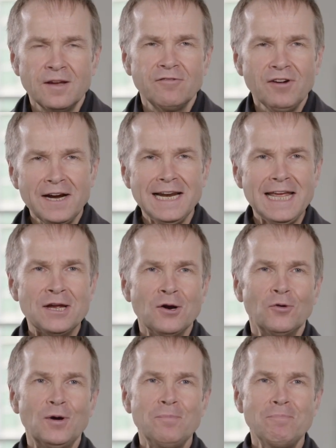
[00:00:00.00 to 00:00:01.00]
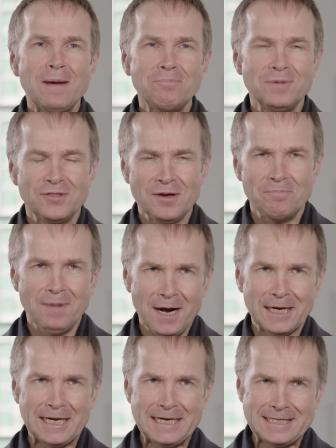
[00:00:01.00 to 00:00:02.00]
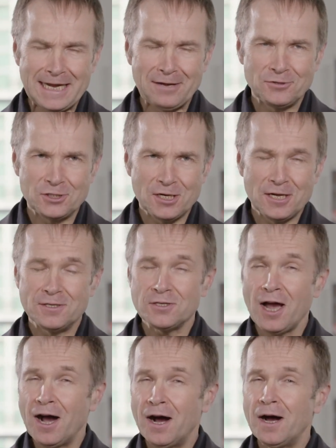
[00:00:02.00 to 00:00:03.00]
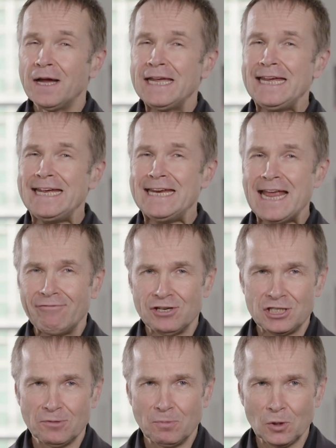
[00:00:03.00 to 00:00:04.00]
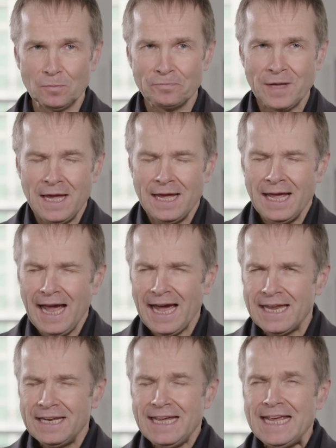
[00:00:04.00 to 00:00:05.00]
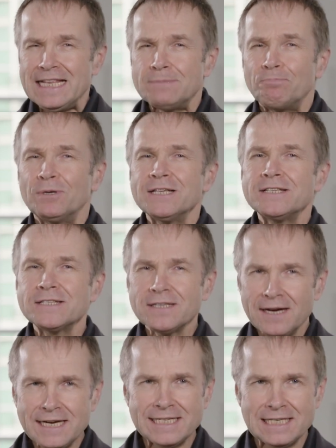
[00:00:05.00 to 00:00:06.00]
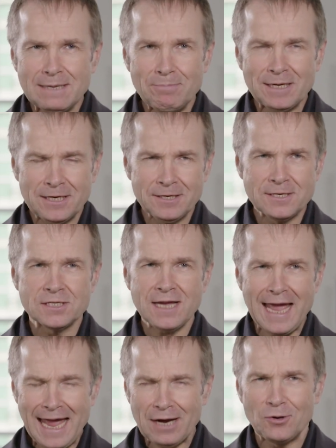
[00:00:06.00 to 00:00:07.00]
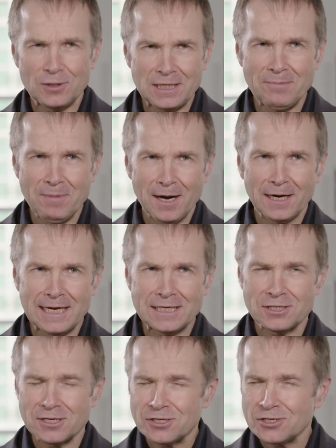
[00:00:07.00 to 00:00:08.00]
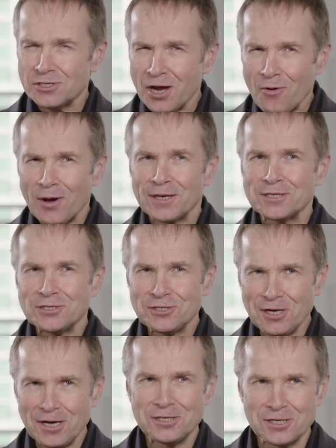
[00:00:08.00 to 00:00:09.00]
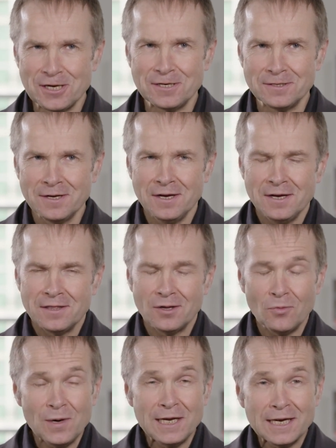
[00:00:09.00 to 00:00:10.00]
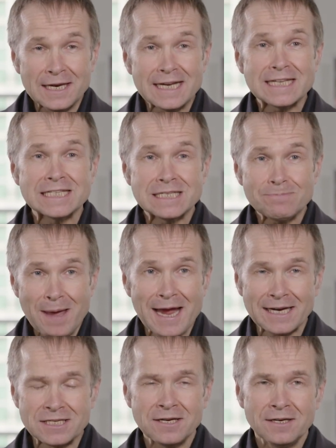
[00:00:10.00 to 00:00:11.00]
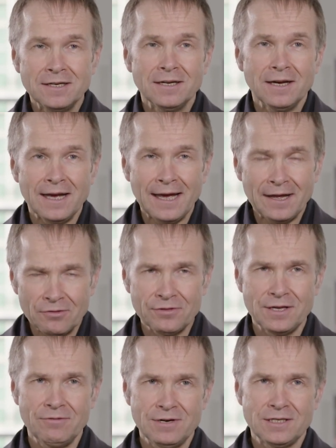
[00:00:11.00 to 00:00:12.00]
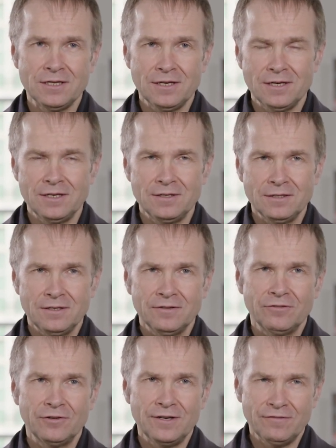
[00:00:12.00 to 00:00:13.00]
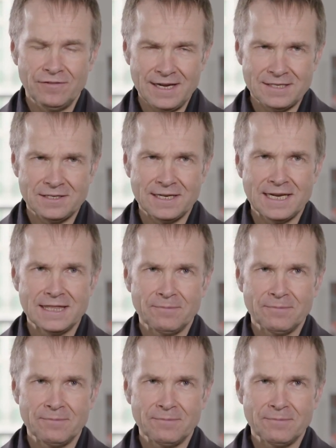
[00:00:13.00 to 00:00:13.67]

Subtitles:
Finally, remember that market downturns are inevitable. And it's precisely because equity markets are so uncertain that we can expect a healthy return for investing in